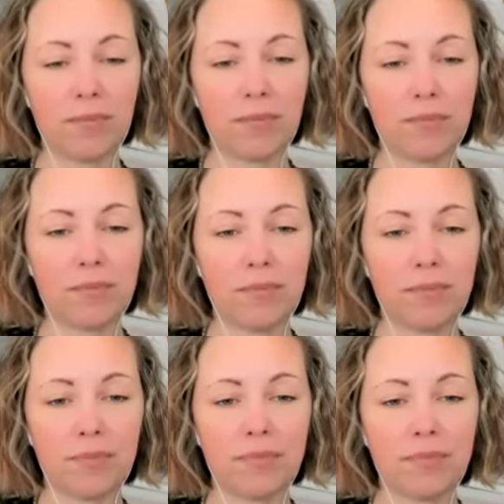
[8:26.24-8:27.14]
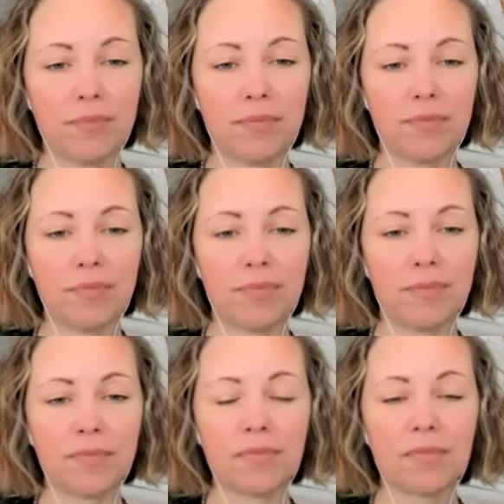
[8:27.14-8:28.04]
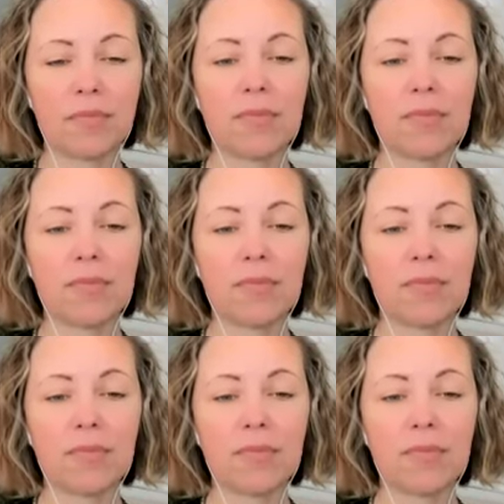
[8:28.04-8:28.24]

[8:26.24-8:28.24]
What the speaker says: (silence)